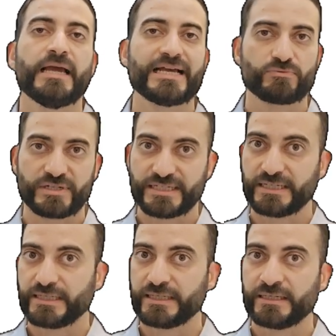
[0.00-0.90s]
As we
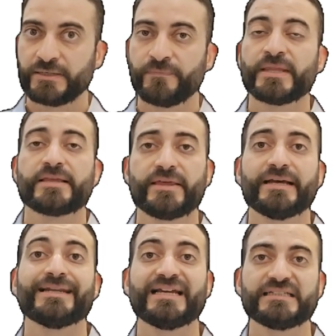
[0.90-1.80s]
see
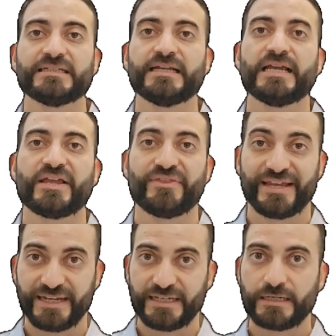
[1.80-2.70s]
that 19 is
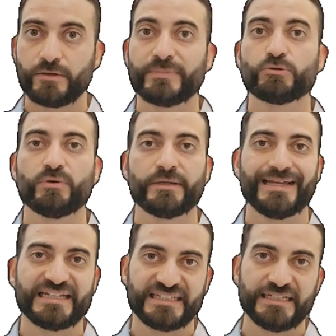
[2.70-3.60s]
here between
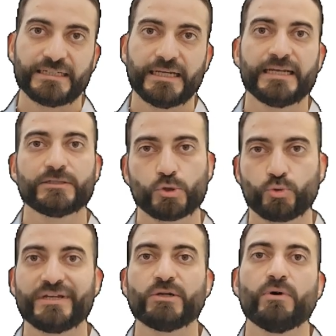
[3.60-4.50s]
18 and
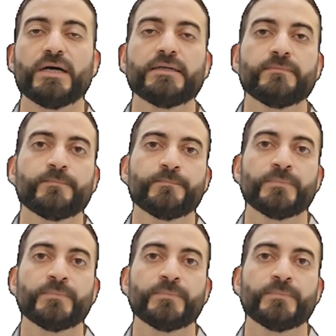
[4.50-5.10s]
21,